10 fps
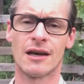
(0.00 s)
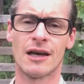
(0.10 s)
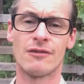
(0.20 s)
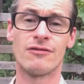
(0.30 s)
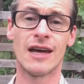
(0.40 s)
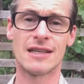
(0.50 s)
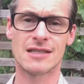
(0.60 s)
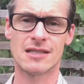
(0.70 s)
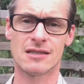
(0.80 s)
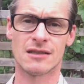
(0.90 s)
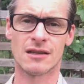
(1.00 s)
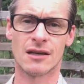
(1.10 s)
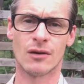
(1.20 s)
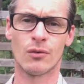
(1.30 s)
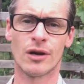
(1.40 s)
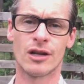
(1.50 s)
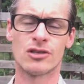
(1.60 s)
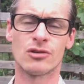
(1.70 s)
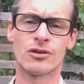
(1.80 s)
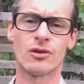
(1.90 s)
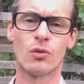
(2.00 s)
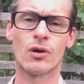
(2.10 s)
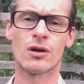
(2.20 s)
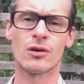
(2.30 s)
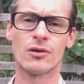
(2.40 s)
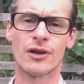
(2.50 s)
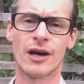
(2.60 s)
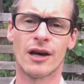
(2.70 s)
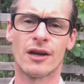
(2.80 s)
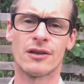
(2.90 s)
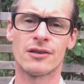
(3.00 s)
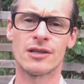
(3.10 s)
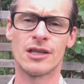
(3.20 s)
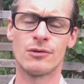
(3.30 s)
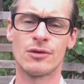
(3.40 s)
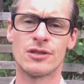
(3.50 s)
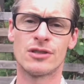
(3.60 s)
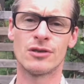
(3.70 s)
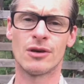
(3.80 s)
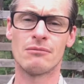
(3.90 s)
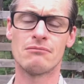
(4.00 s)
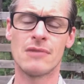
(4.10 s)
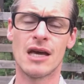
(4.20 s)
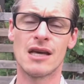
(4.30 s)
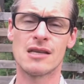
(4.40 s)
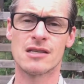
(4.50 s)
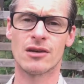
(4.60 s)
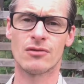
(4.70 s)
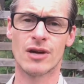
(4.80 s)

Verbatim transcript: events where he toured the world and he would do amazing